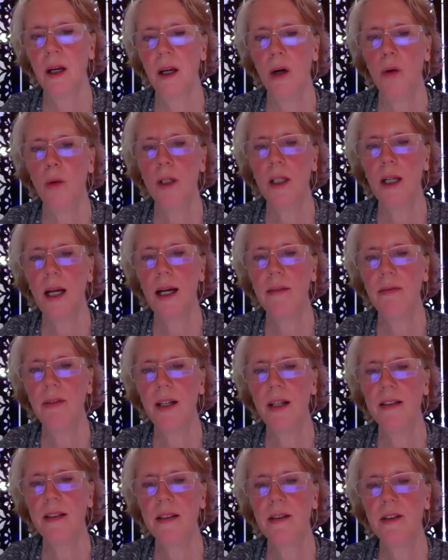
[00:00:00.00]
When life
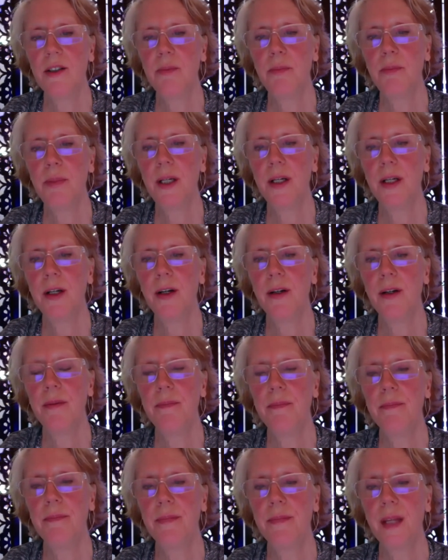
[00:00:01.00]
lessons appear,
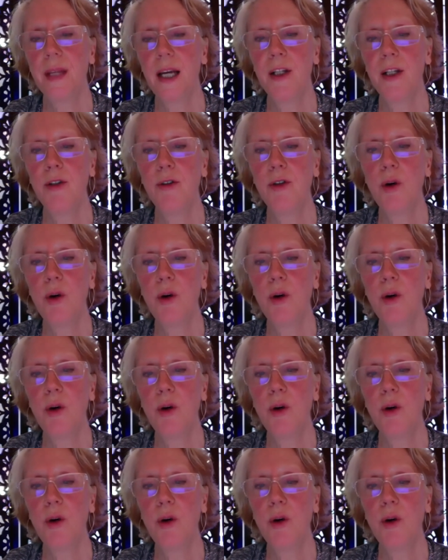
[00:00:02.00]
and you